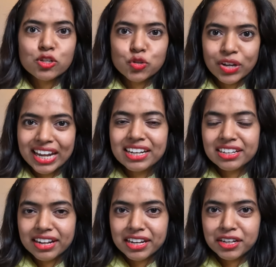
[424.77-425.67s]
So get
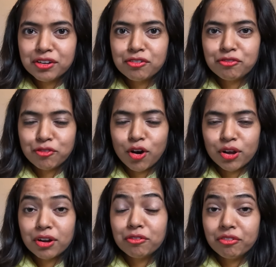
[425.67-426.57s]
ready
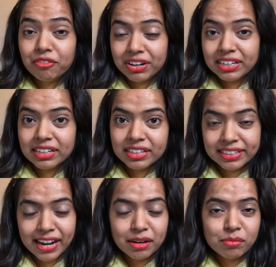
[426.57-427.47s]
for winter
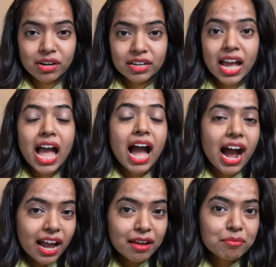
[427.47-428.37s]
in Denmark.
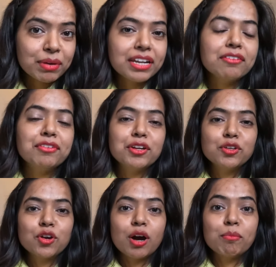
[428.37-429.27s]
I have made a
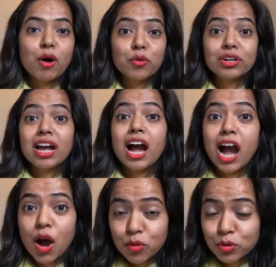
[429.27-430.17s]
video about
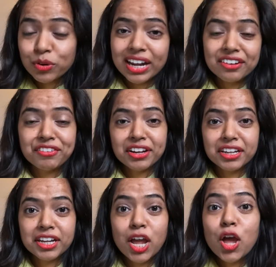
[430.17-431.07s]
how to get
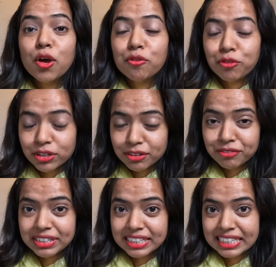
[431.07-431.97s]
ready for the
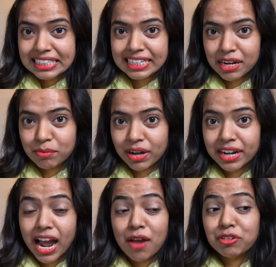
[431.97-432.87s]
winter in
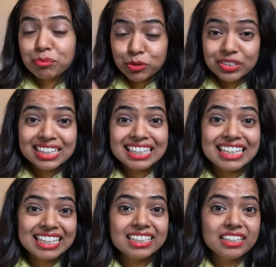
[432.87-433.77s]
Denmark. I will put the
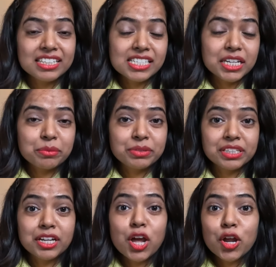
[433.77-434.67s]
link in the
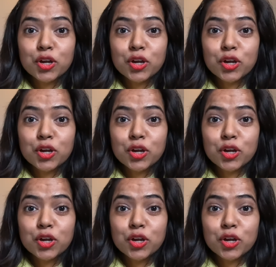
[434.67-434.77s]
description.